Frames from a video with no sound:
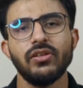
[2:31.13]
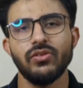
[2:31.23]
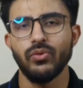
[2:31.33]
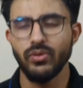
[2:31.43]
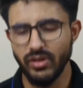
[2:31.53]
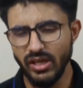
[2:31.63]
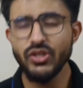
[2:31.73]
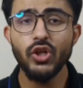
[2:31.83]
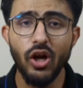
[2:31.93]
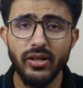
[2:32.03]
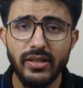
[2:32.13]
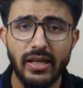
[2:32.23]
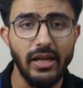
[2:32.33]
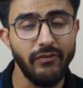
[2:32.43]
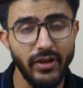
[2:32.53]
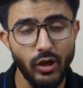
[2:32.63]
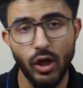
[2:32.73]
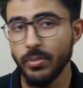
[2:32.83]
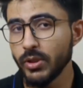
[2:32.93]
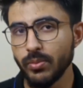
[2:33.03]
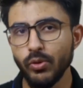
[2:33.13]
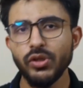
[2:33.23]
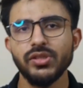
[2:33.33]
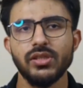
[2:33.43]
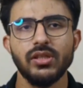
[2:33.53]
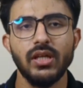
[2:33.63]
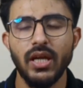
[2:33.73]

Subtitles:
So in short, if I talk about the books,